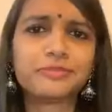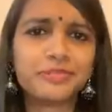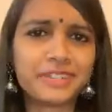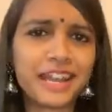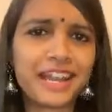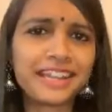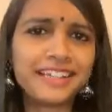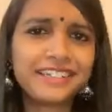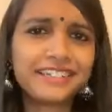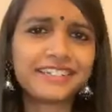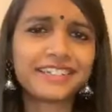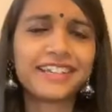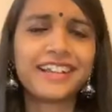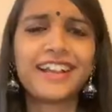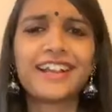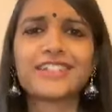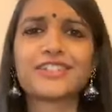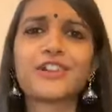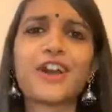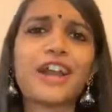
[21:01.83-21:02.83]
Right?
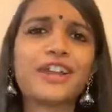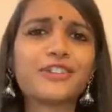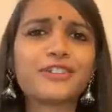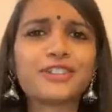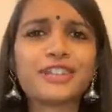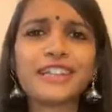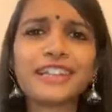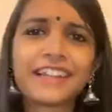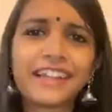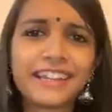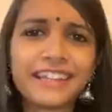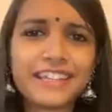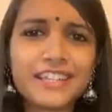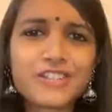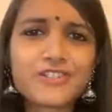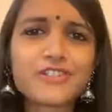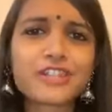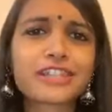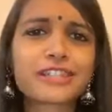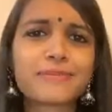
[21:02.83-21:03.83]
So I don't think I
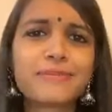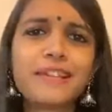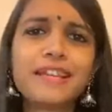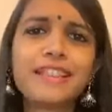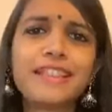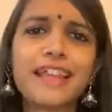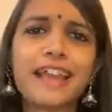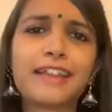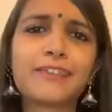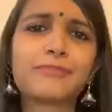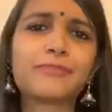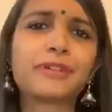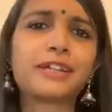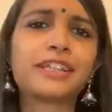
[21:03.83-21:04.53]
need to explain that,